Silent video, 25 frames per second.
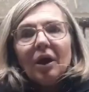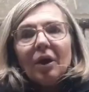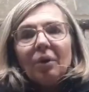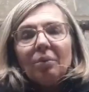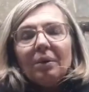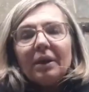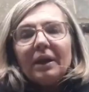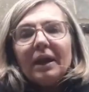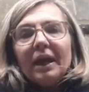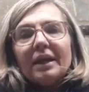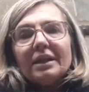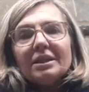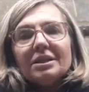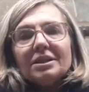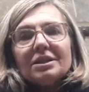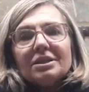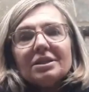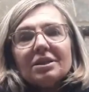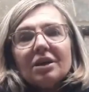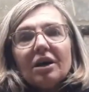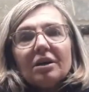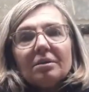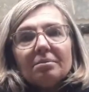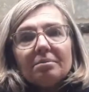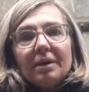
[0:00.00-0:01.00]
We're going to
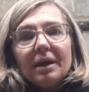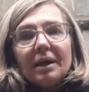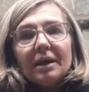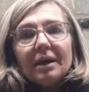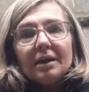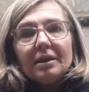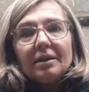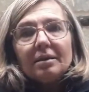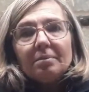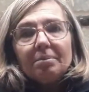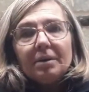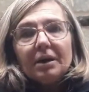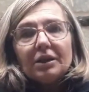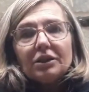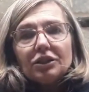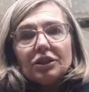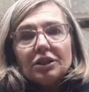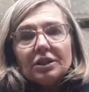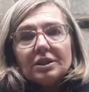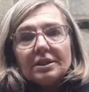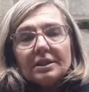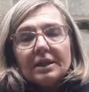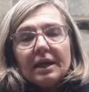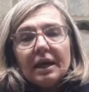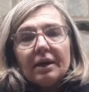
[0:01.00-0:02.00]
start making the
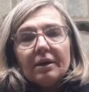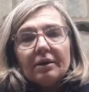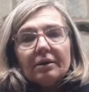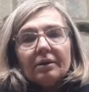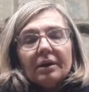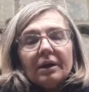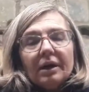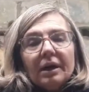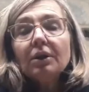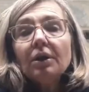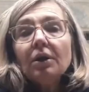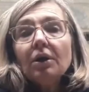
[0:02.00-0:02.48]
bunches now.